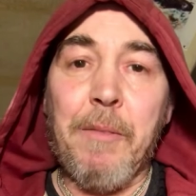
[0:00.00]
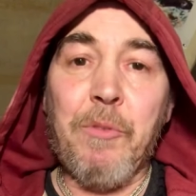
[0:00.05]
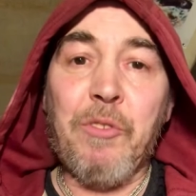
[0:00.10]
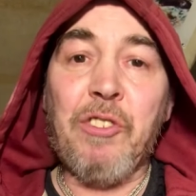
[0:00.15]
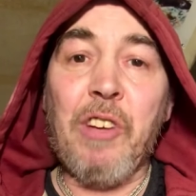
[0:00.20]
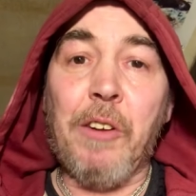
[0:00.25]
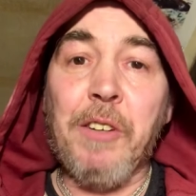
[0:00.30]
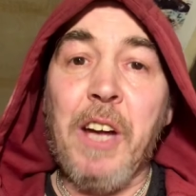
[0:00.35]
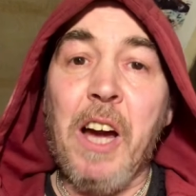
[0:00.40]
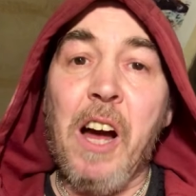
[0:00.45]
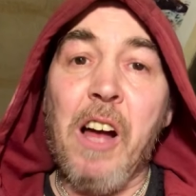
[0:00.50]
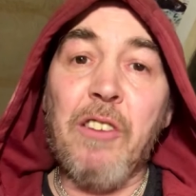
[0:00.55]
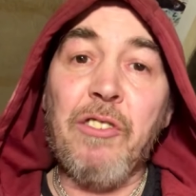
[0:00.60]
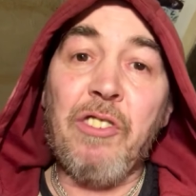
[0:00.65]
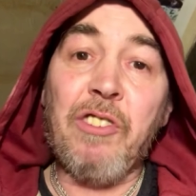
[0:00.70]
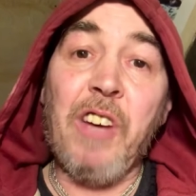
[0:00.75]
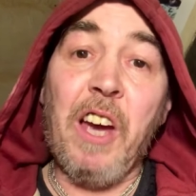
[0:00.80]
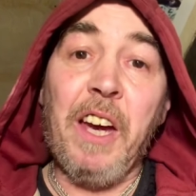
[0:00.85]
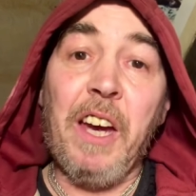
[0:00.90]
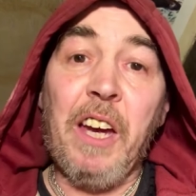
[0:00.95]
so the
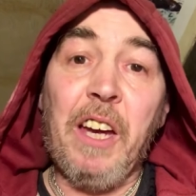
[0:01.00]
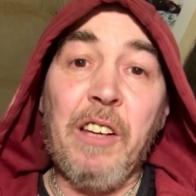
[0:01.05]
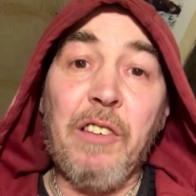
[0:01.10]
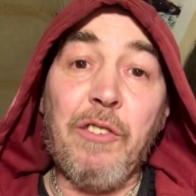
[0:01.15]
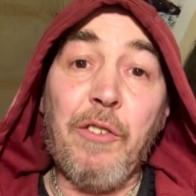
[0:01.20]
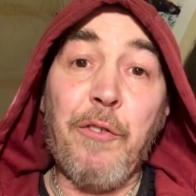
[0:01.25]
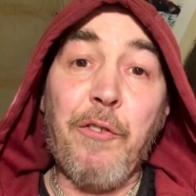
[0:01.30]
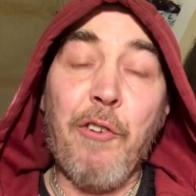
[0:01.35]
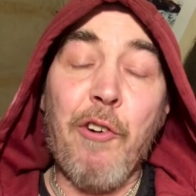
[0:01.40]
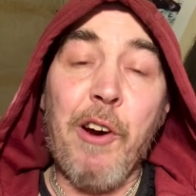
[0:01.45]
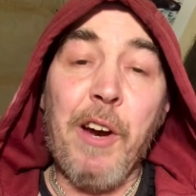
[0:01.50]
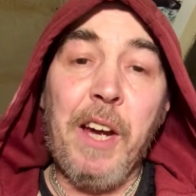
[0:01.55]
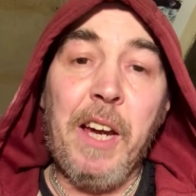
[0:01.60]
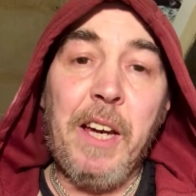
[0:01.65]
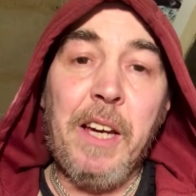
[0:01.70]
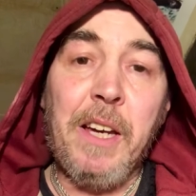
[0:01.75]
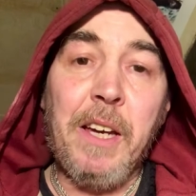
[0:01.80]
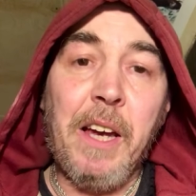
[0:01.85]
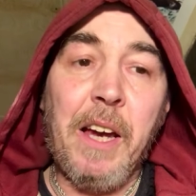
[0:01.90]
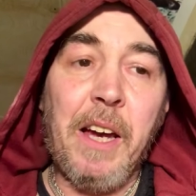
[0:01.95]
answer is
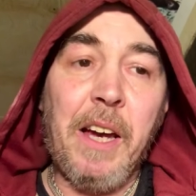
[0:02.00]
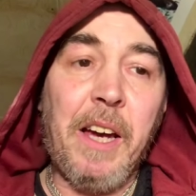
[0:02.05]
three.